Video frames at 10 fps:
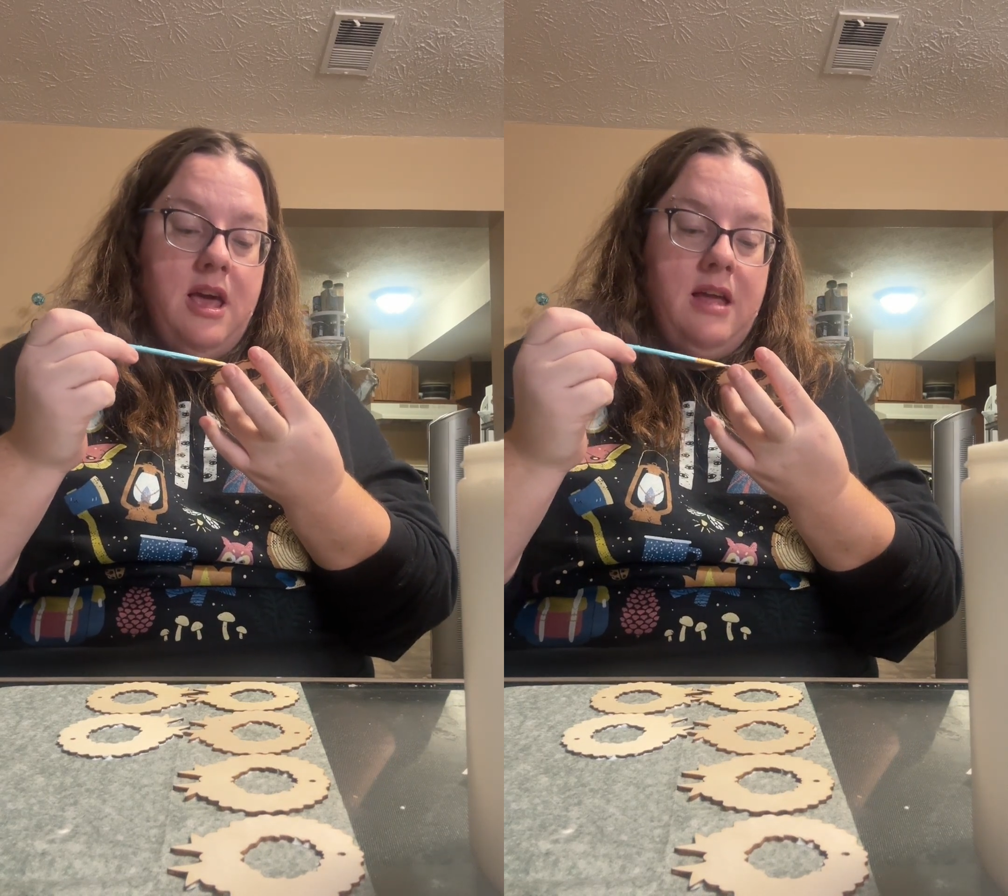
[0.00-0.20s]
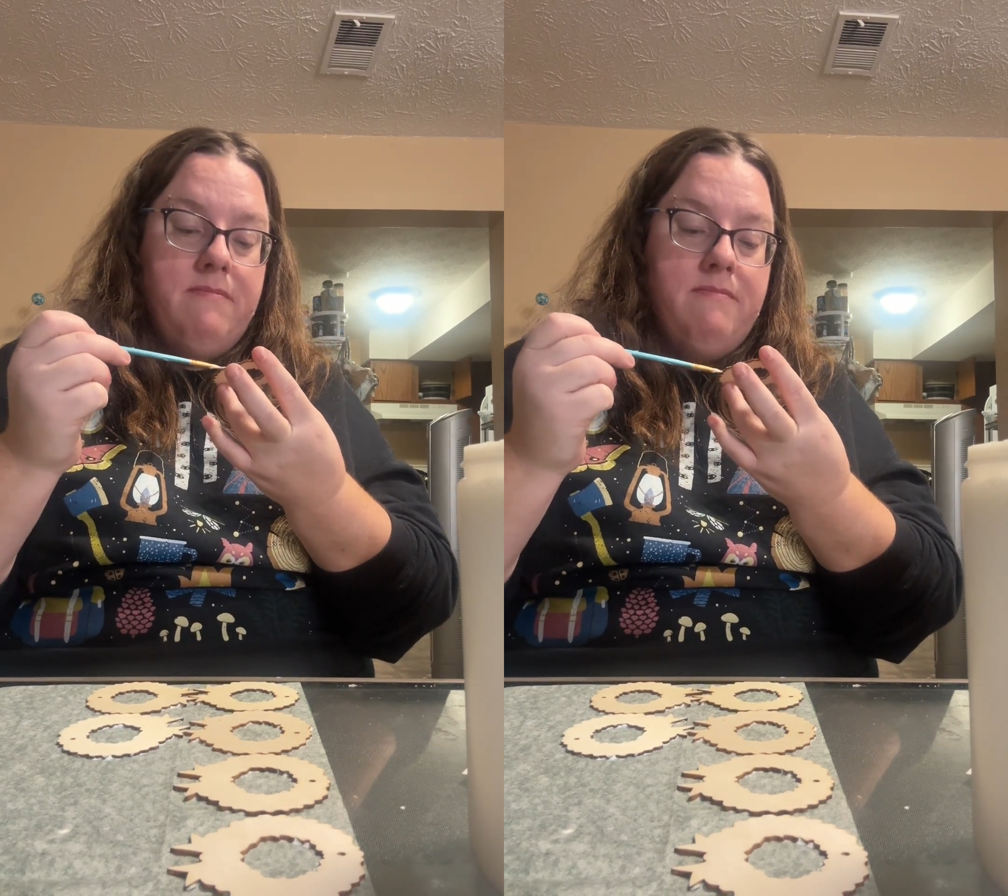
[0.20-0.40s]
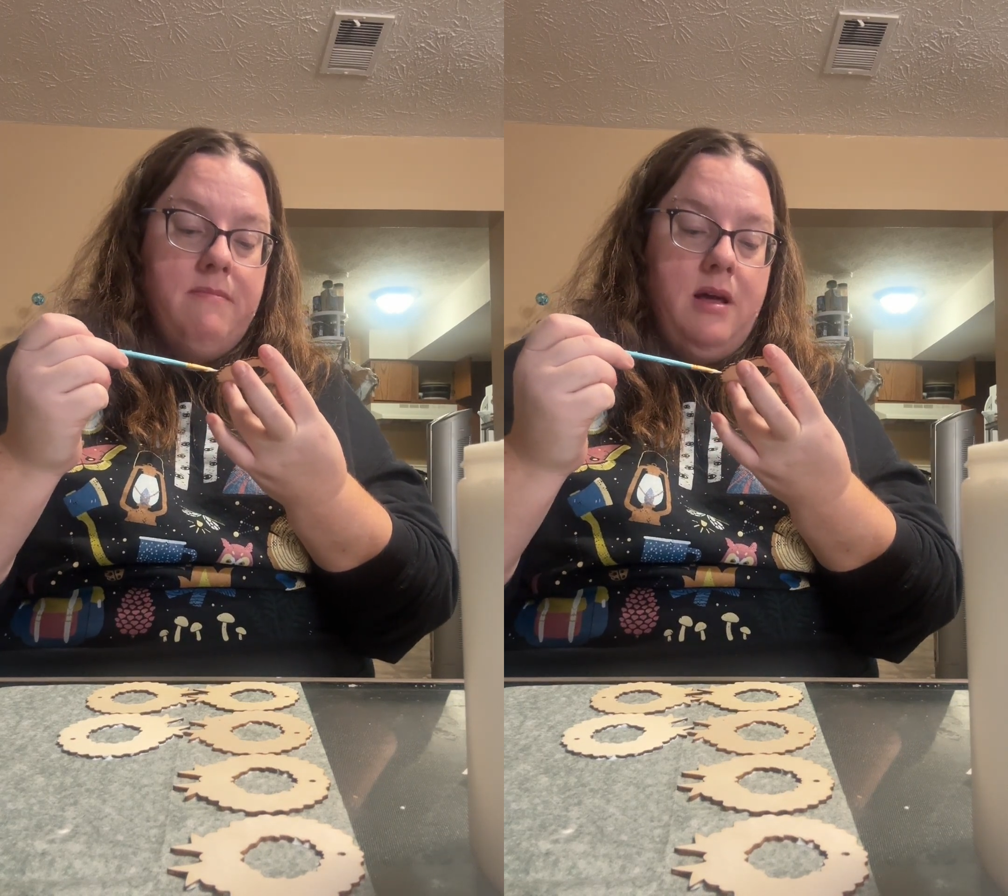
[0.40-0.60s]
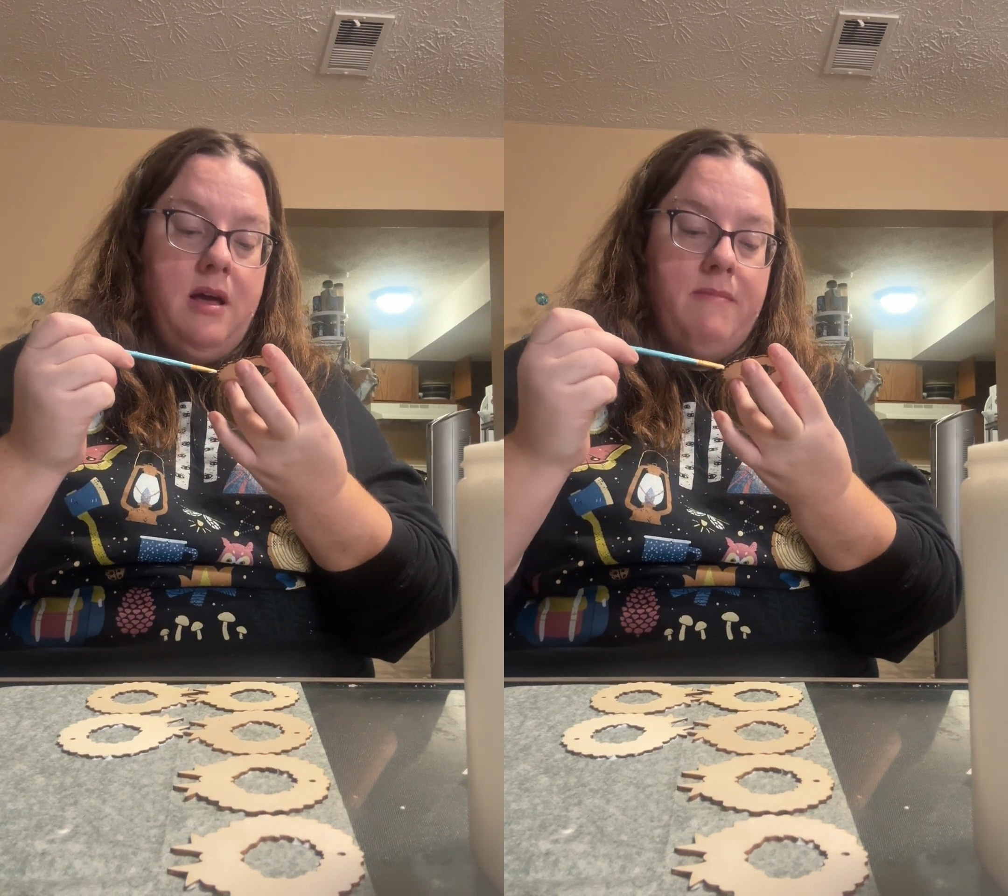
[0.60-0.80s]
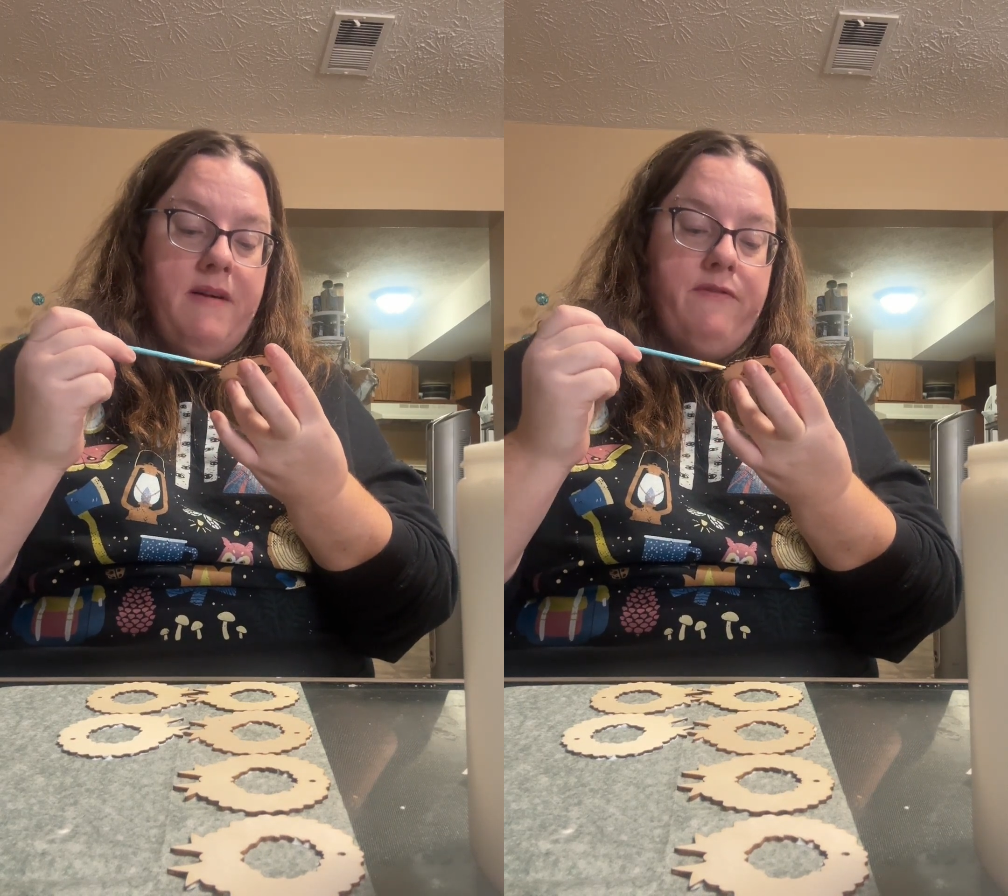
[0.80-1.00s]
and
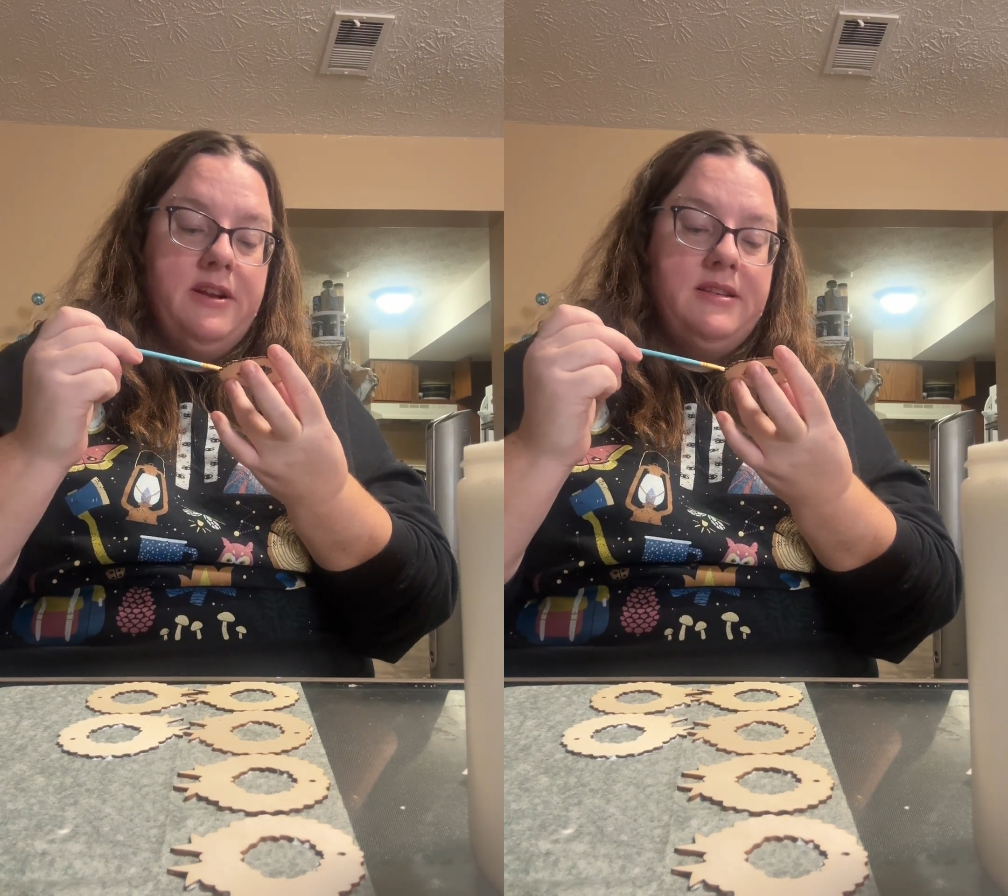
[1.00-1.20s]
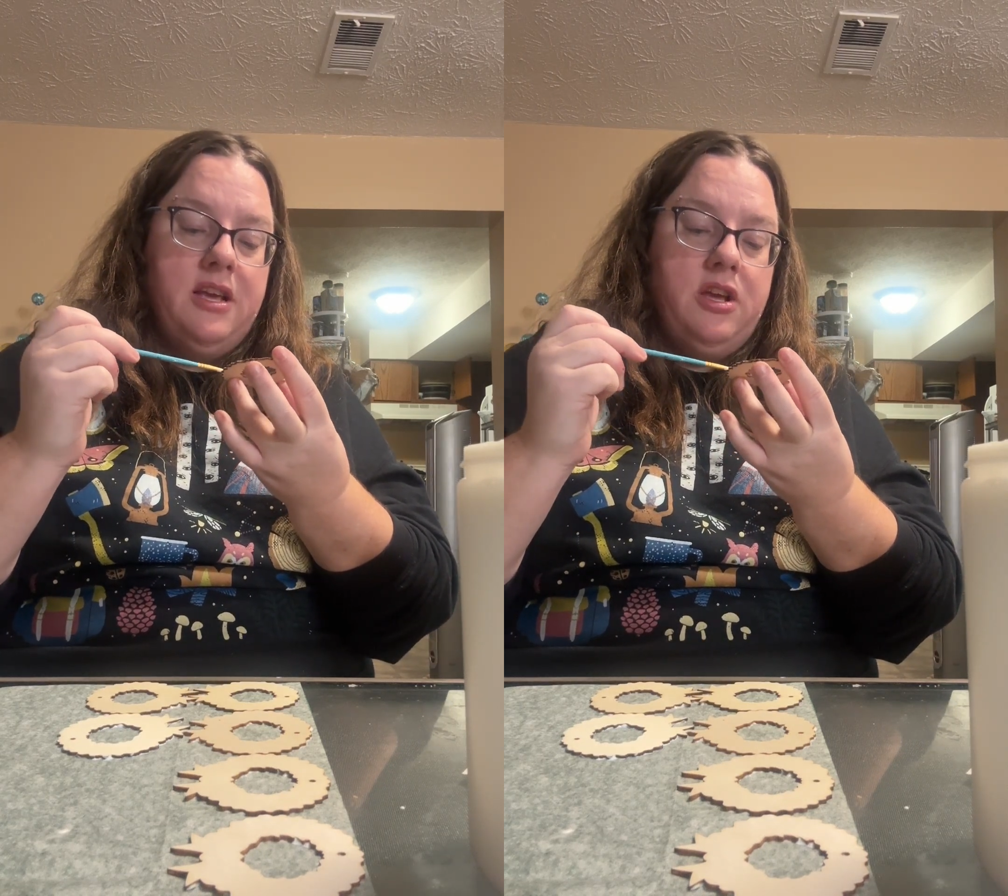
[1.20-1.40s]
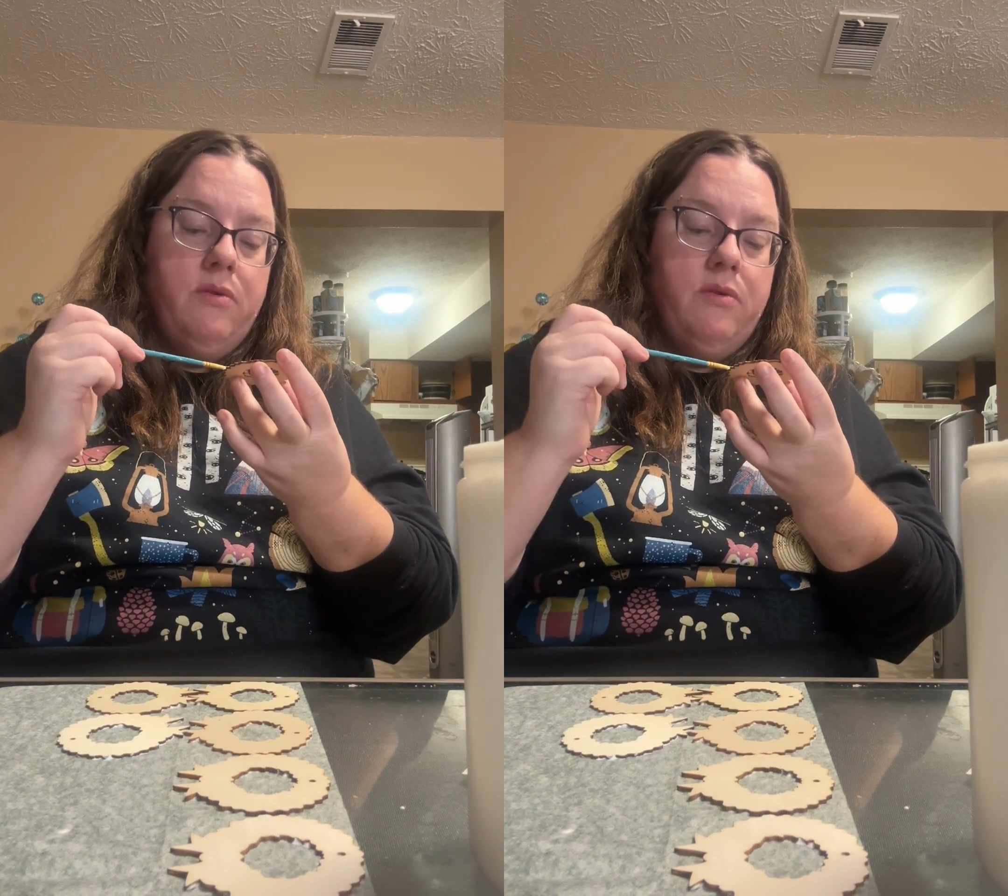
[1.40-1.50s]
my friend is like,